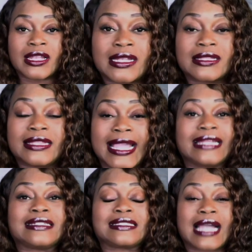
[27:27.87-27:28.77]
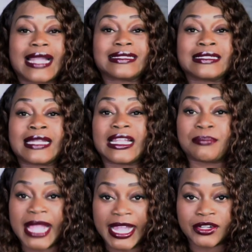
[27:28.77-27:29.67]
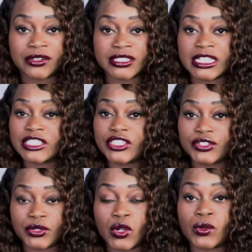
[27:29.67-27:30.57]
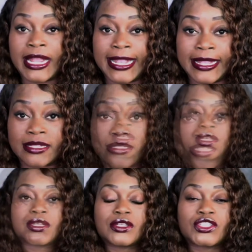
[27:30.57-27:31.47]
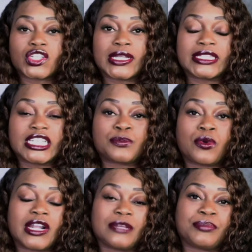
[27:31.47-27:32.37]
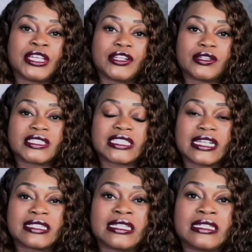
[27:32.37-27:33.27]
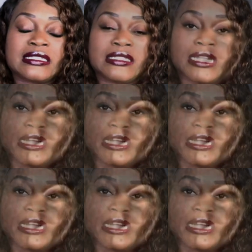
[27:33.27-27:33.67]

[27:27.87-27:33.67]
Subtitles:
they decide to take matters into their own hands. So at this point, Peter says he's done